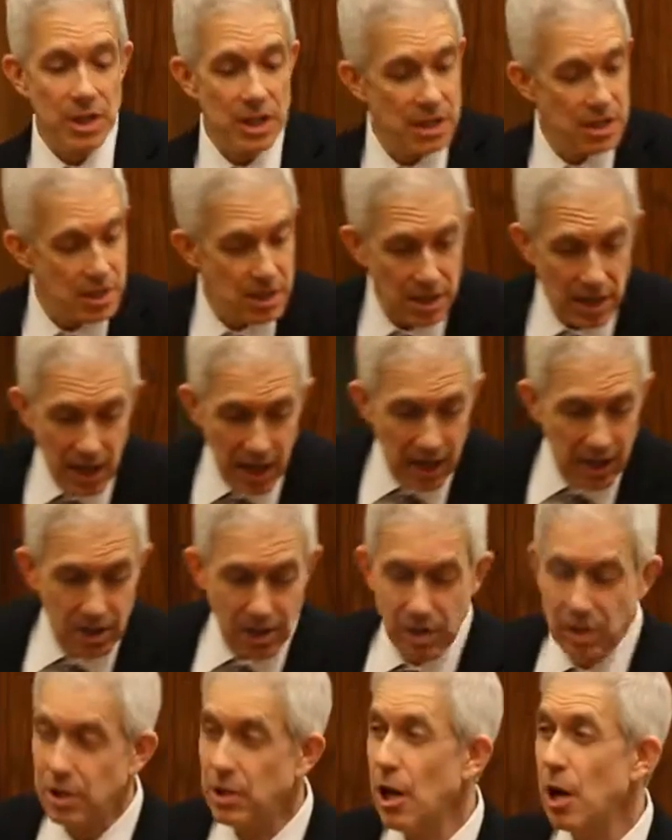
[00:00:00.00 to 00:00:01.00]
look
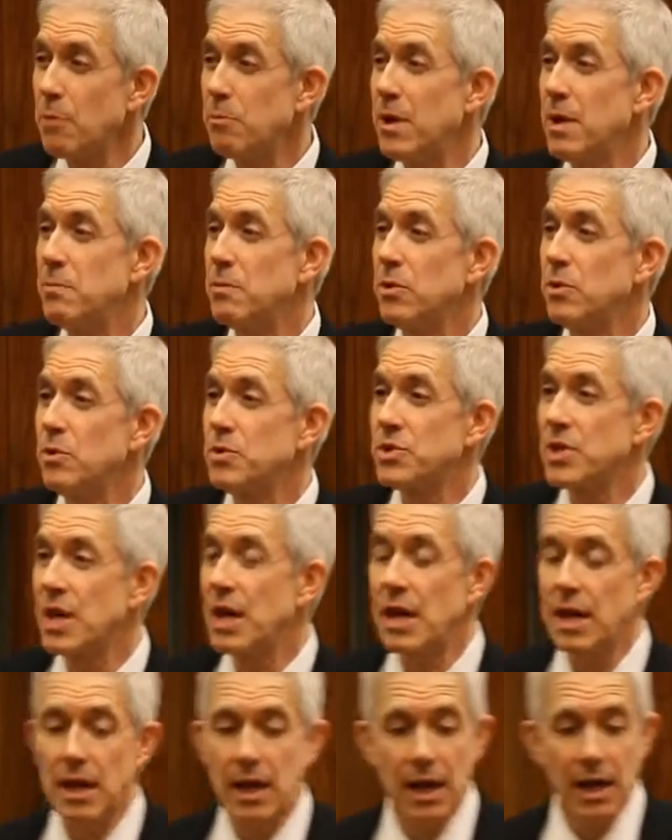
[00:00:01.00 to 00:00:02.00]
at young people who
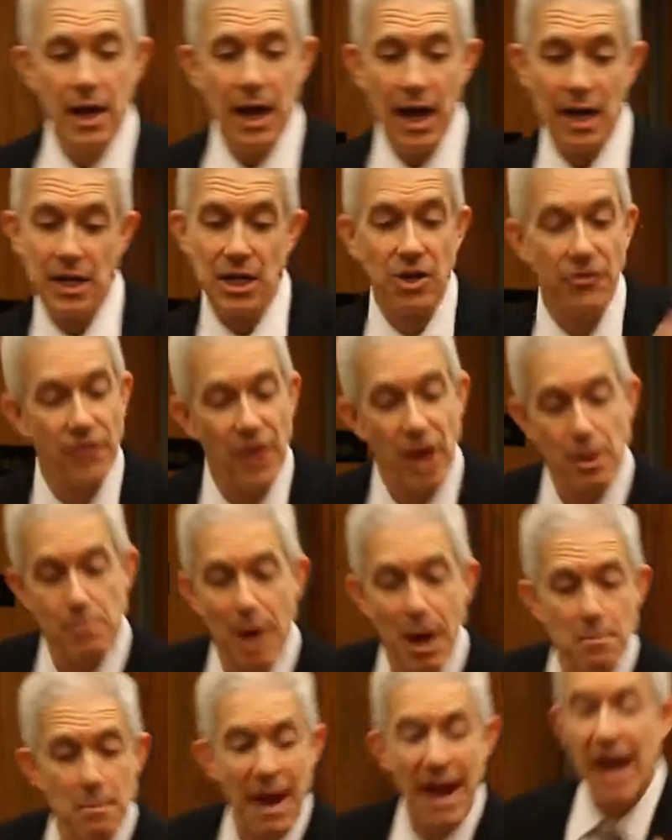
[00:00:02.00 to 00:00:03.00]
say, I need to find my